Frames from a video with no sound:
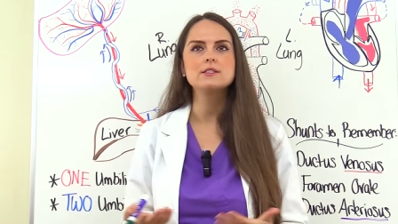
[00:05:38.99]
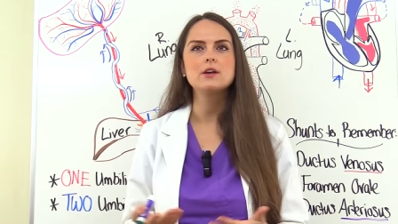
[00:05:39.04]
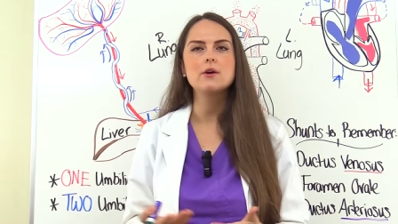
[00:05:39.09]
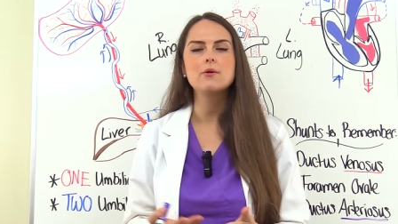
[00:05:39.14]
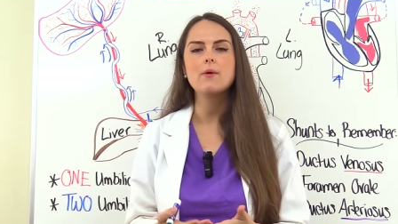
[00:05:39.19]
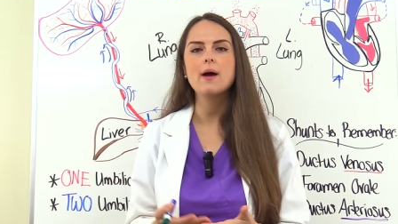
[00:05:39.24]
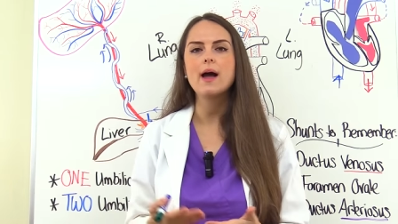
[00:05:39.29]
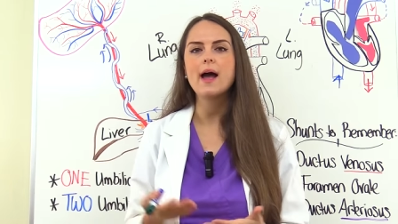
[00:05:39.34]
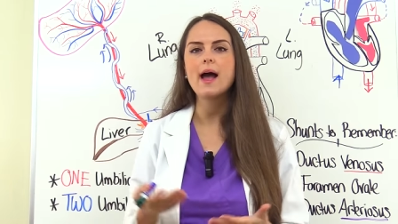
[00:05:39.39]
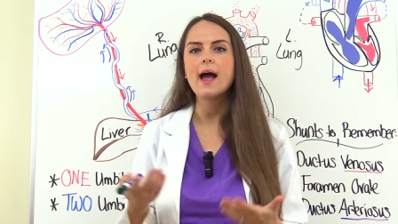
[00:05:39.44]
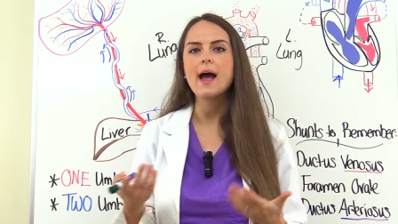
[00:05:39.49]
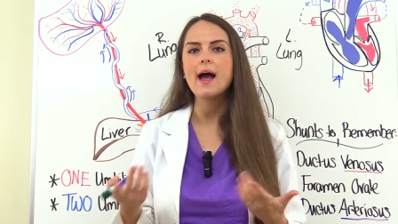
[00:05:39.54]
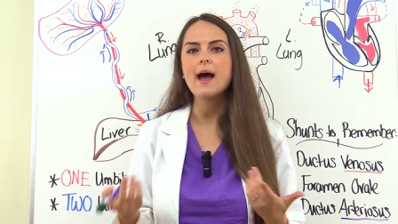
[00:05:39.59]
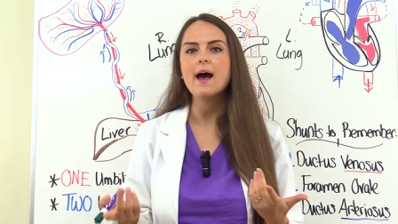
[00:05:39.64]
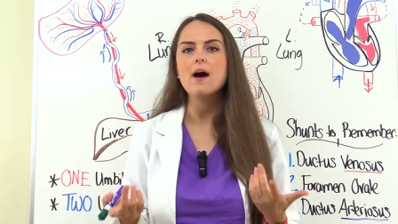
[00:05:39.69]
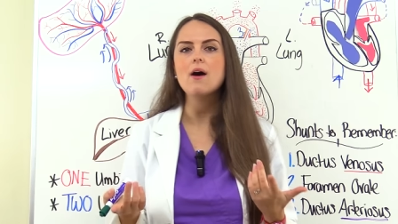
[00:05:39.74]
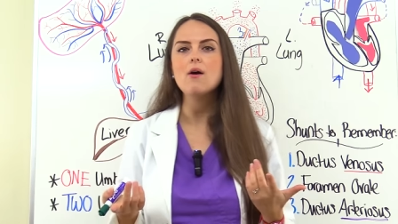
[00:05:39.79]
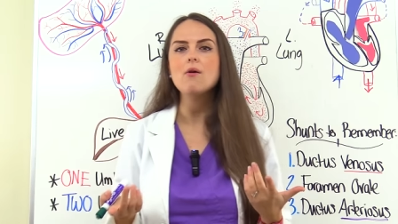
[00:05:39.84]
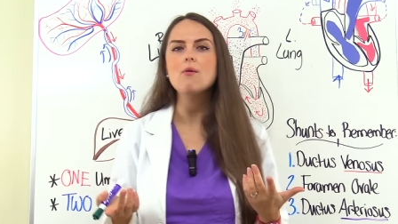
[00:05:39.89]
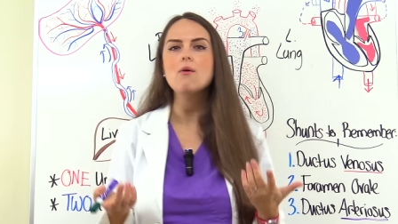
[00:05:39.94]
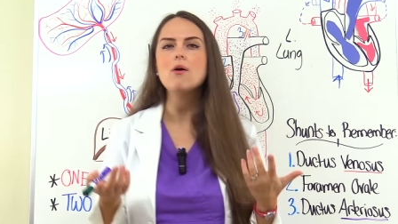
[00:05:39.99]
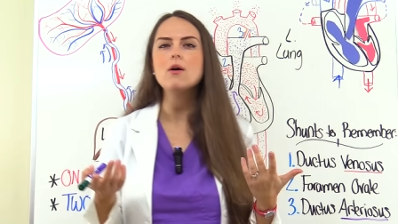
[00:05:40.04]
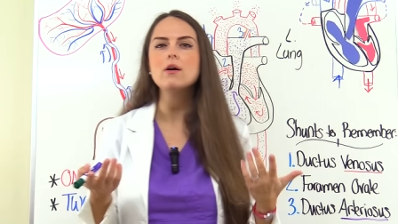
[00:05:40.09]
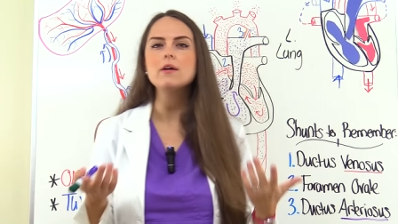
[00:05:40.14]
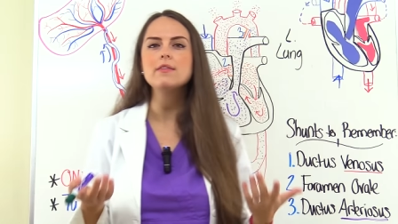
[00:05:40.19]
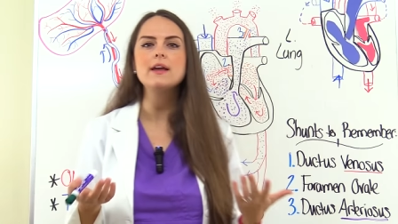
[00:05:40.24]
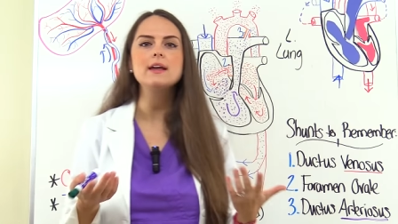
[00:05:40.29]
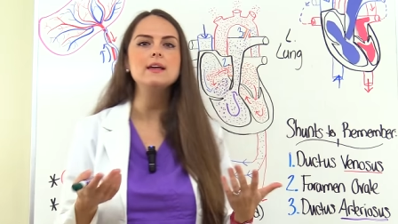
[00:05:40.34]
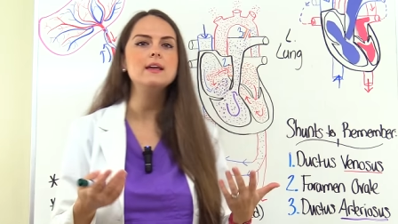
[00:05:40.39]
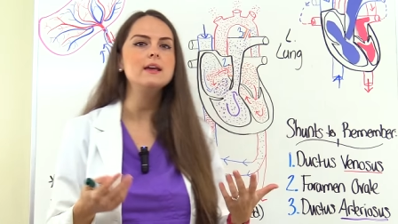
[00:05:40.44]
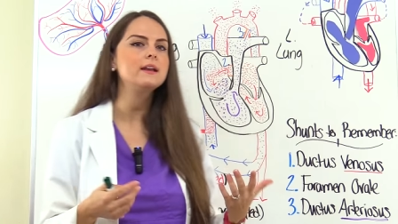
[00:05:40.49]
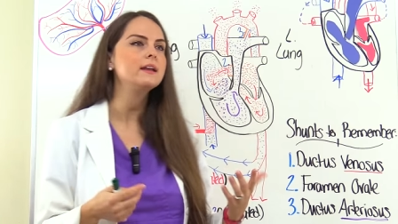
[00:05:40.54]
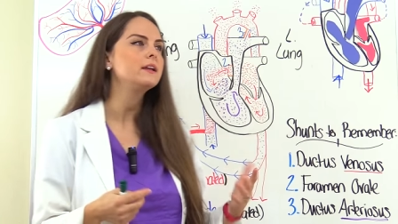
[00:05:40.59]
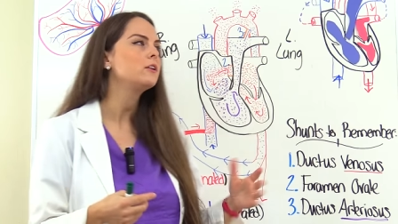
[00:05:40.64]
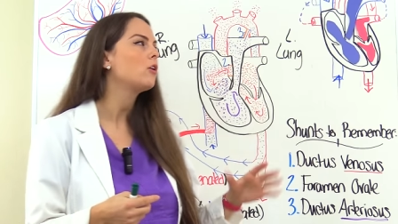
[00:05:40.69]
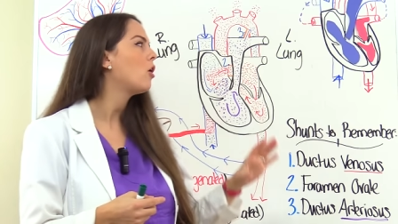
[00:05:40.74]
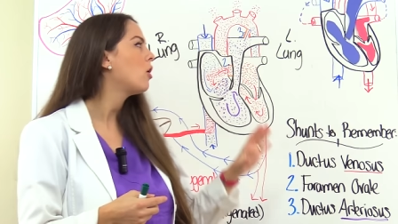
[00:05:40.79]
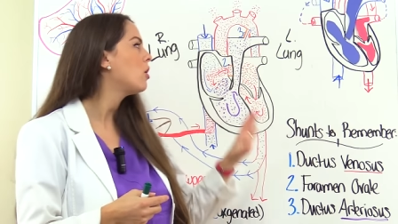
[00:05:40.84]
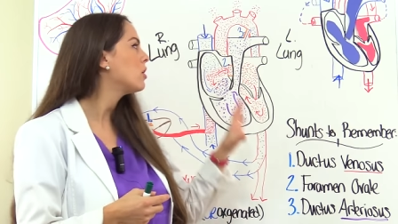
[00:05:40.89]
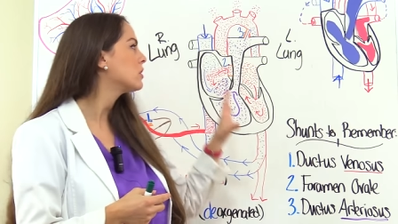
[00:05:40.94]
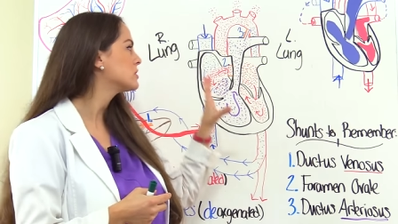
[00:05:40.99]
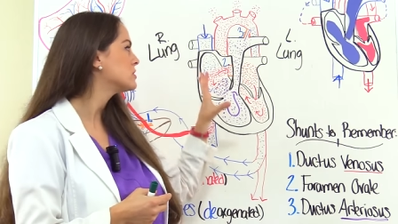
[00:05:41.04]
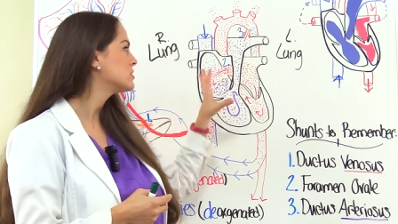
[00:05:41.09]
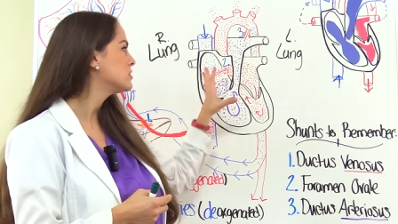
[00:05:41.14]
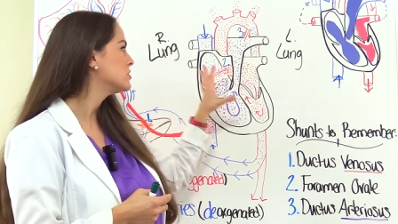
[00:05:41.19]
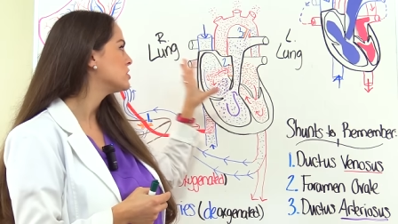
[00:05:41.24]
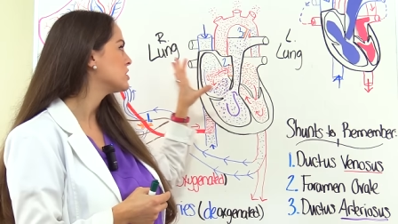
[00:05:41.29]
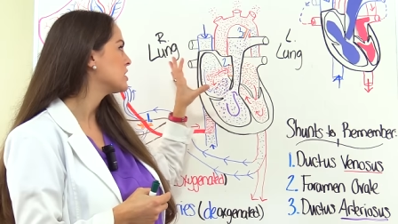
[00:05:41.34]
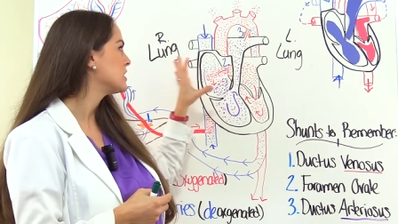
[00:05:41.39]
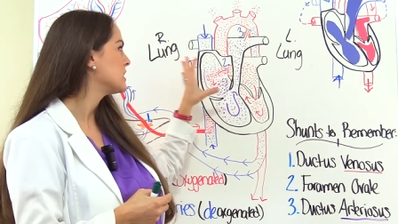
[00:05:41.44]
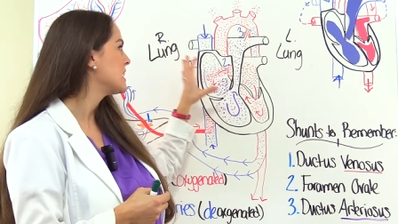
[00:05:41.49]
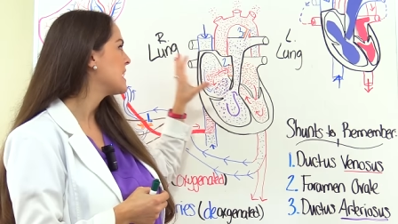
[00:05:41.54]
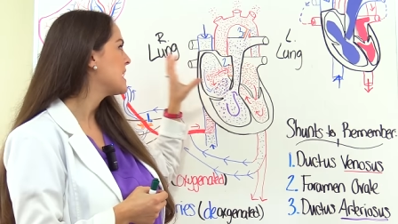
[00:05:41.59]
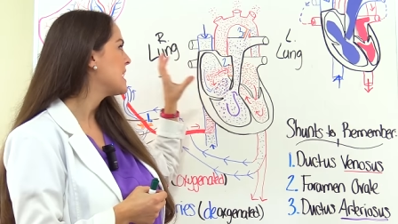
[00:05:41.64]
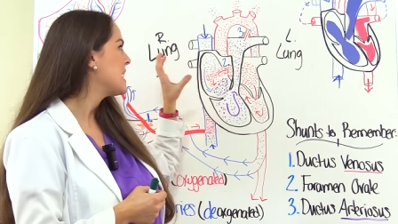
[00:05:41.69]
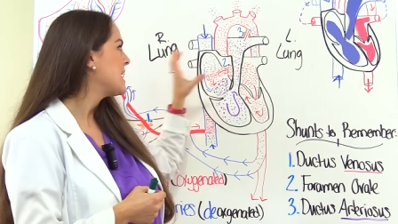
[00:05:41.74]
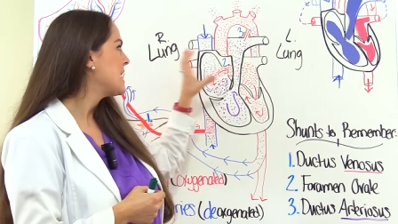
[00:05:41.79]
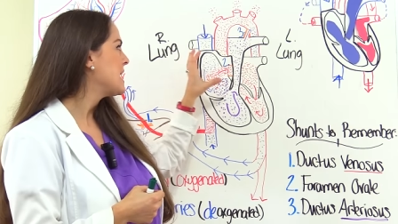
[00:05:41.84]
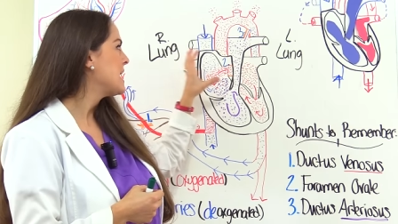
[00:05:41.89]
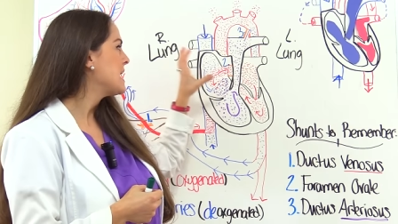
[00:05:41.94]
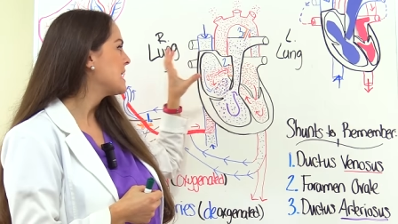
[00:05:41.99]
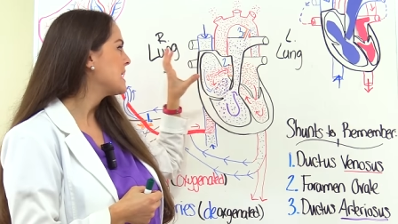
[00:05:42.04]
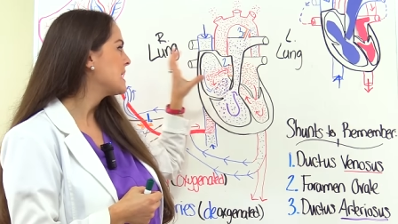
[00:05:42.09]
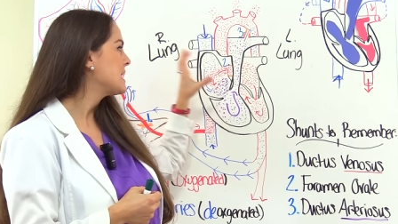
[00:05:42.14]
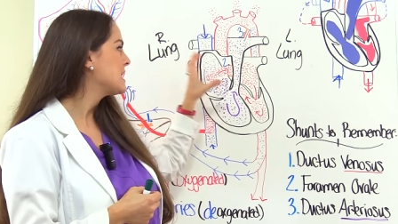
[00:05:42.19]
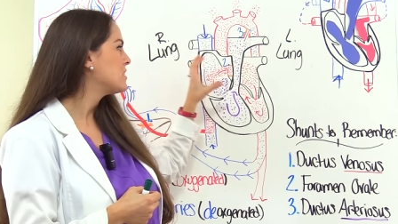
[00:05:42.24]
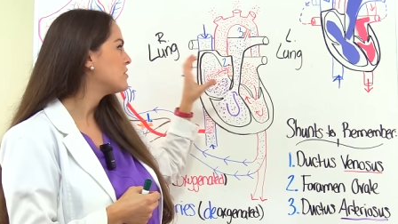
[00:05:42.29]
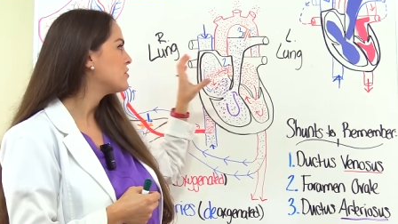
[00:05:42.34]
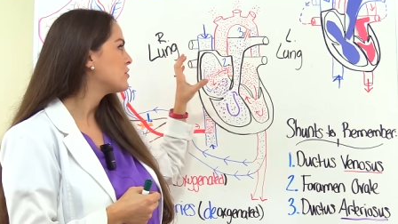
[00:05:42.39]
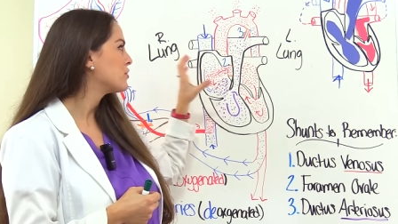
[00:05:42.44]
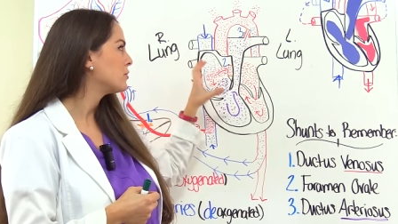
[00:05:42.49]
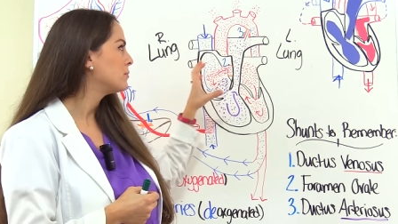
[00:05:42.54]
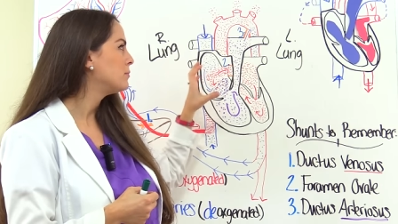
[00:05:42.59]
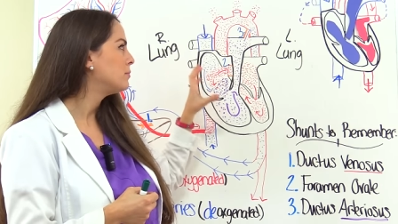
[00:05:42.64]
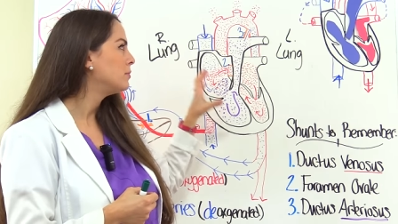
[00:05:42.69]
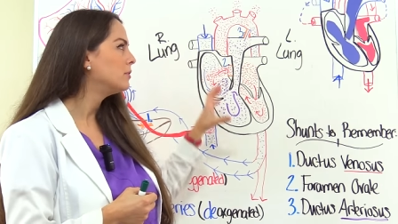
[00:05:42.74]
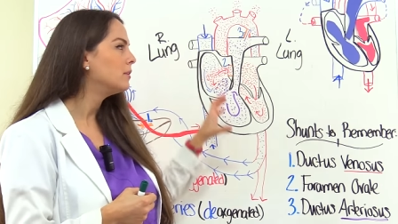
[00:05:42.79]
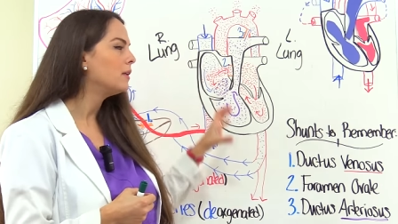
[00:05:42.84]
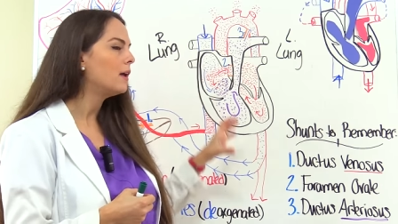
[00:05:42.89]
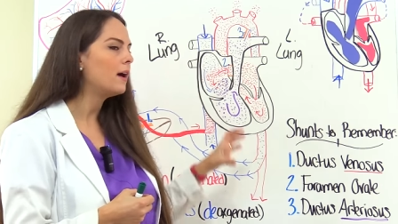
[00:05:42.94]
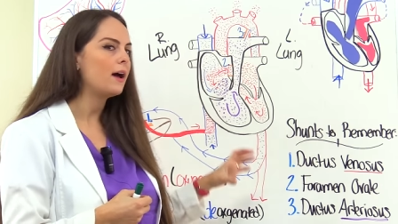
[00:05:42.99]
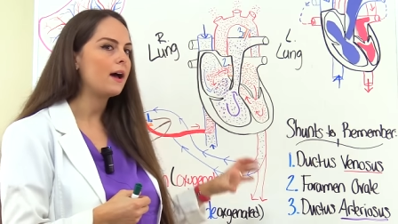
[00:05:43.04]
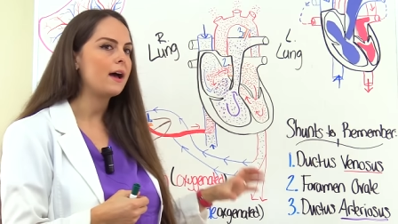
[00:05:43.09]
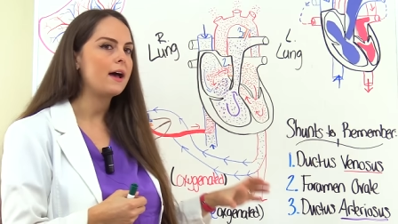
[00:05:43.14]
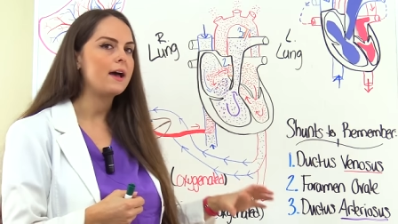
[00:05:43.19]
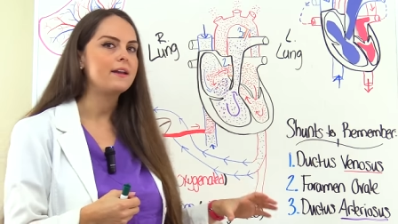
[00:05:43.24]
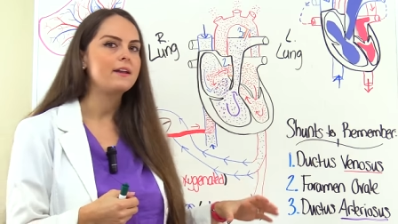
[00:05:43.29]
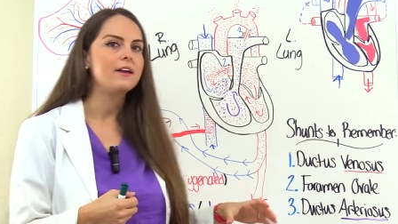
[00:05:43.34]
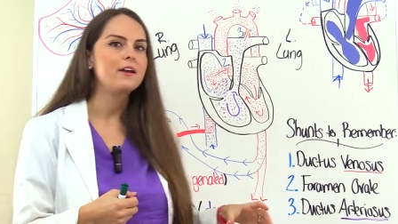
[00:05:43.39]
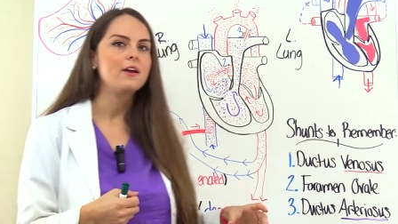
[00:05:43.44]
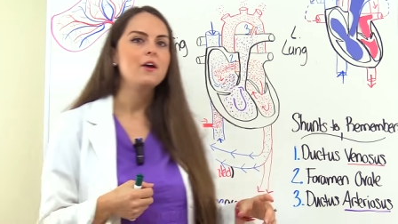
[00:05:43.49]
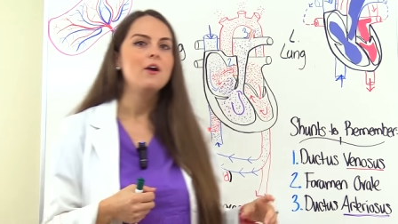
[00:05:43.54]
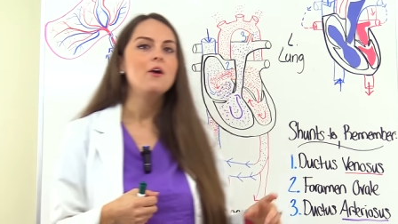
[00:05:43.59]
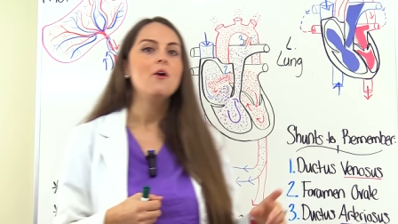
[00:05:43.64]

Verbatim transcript: So how are they getting oxygen in their blood?